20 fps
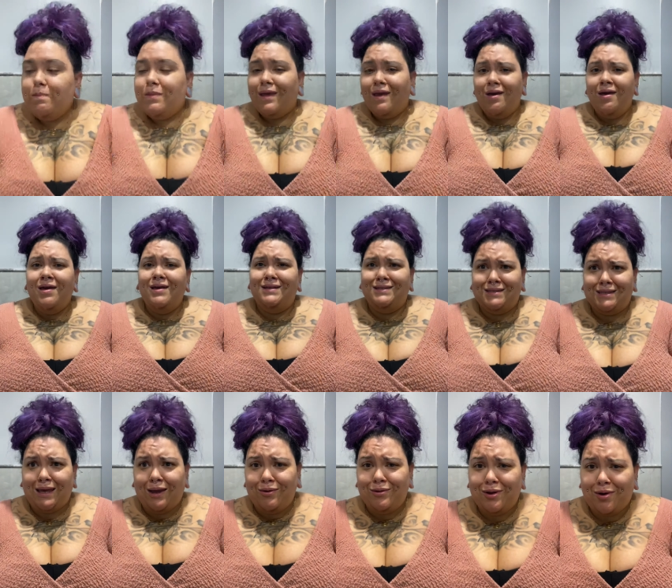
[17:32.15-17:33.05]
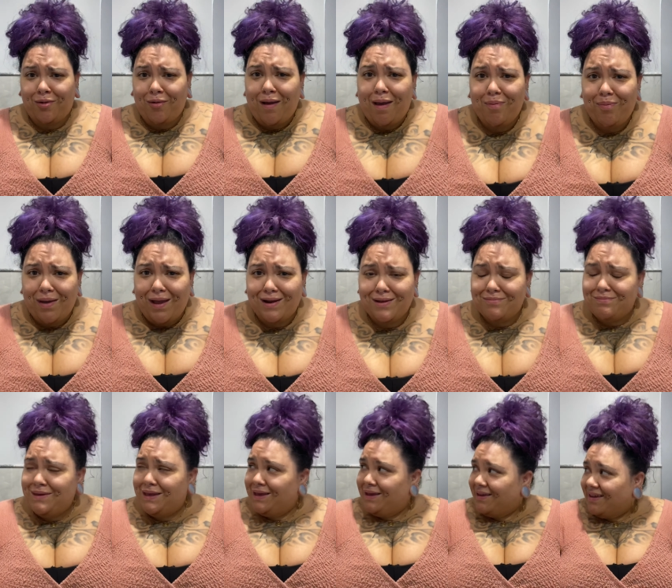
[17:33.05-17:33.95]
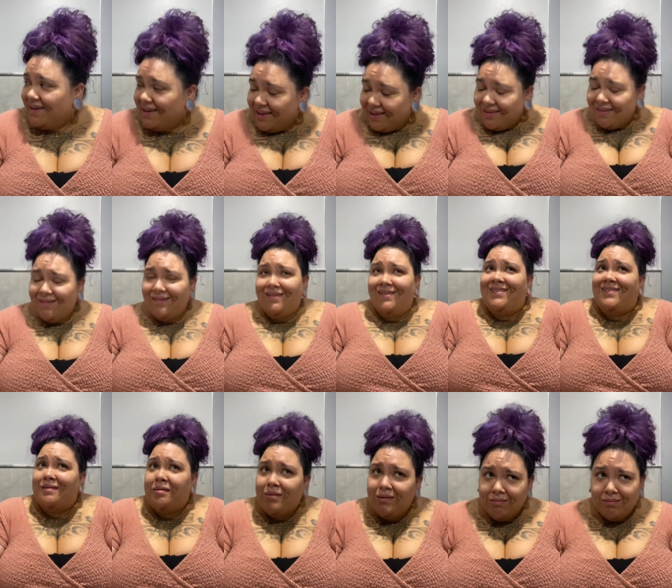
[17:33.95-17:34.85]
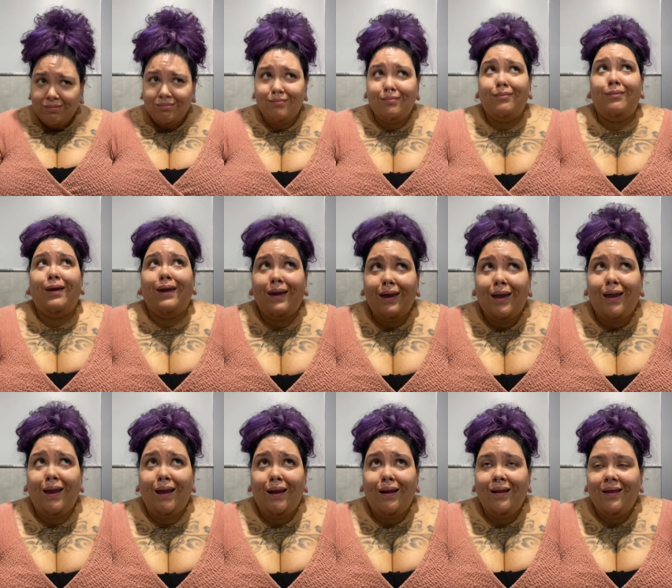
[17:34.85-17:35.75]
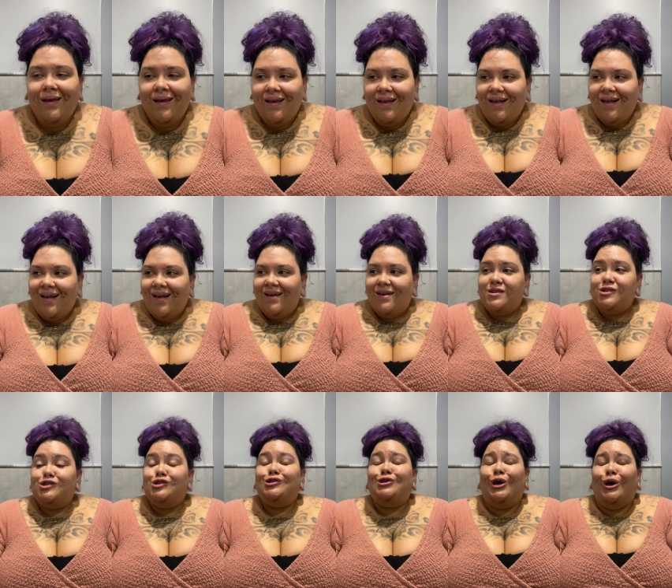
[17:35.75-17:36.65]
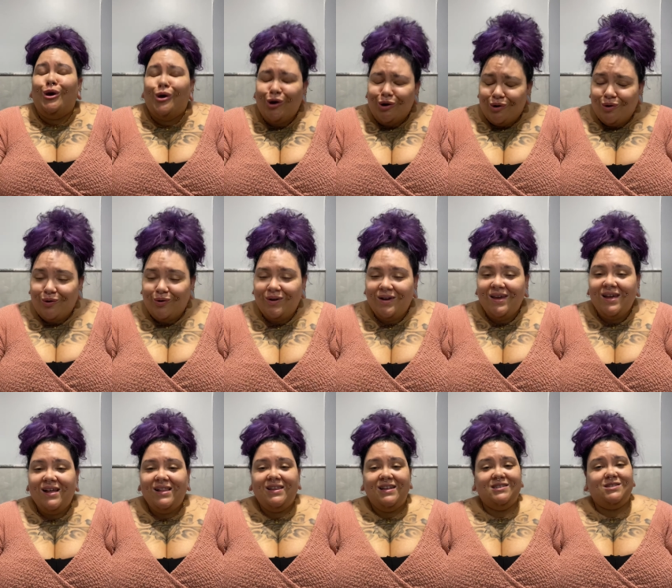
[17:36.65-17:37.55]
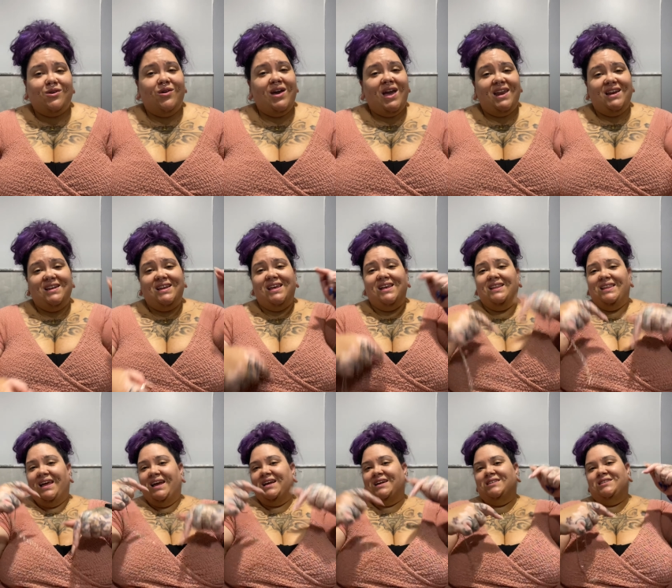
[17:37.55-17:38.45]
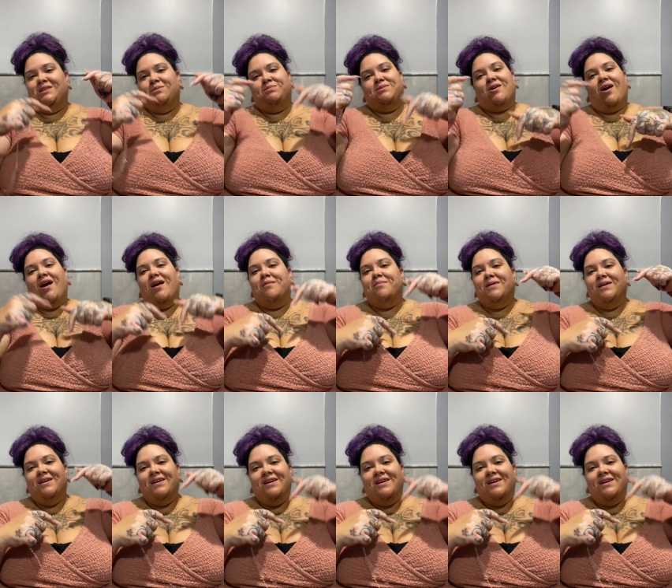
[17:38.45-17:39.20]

It scared the crap out of me. My God. So let's go ahead and hit like and subscribe.